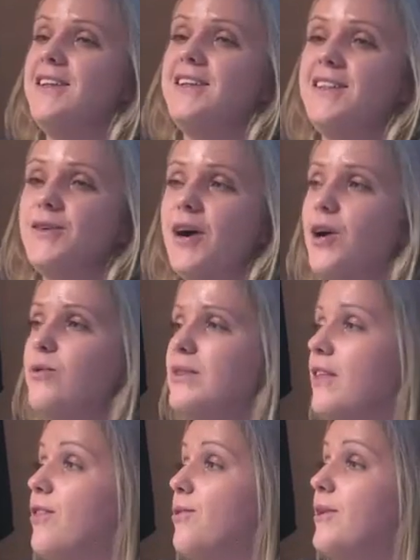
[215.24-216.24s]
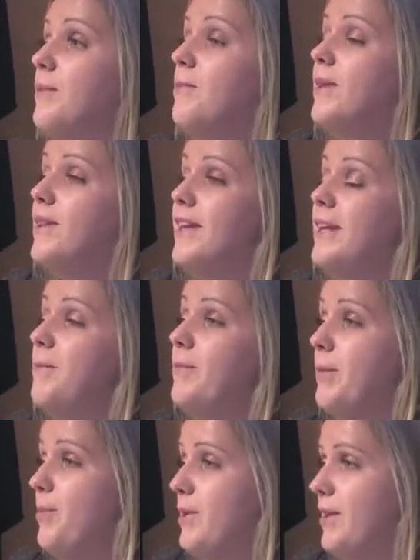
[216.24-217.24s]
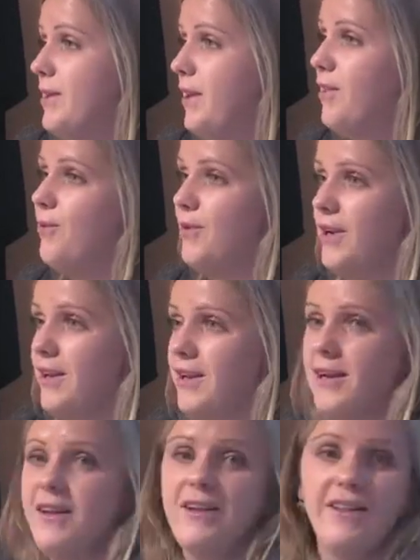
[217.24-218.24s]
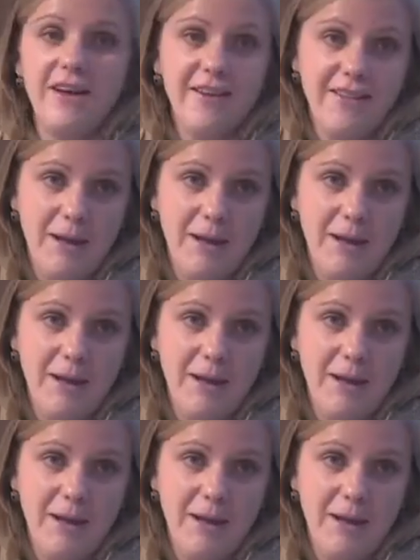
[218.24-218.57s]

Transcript: There are only 3 million people in Lithuania, not